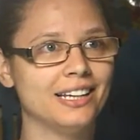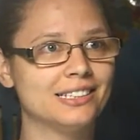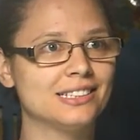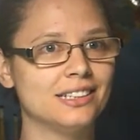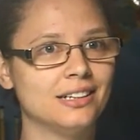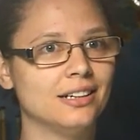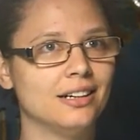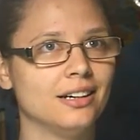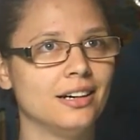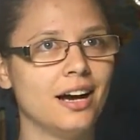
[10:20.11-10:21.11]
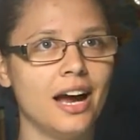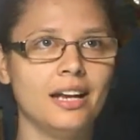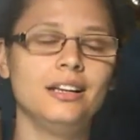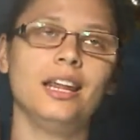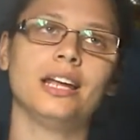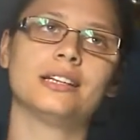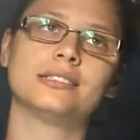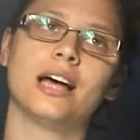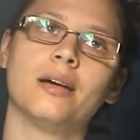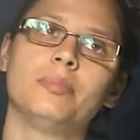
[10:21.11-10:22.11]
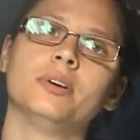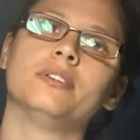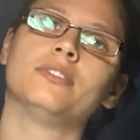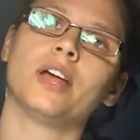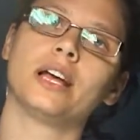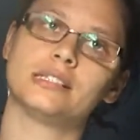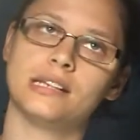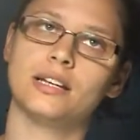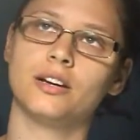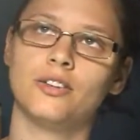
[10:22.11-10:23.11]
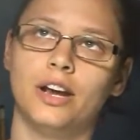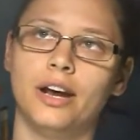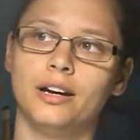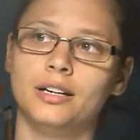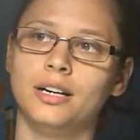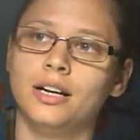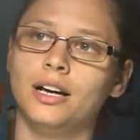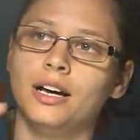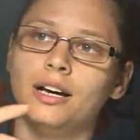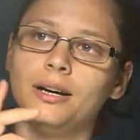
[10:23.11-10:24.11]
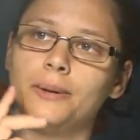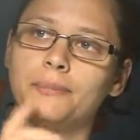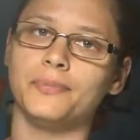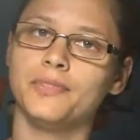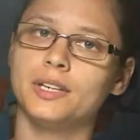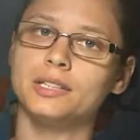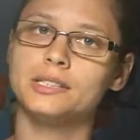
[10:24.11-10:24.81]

it's uh, kind of like the type of like a Santa Clara um,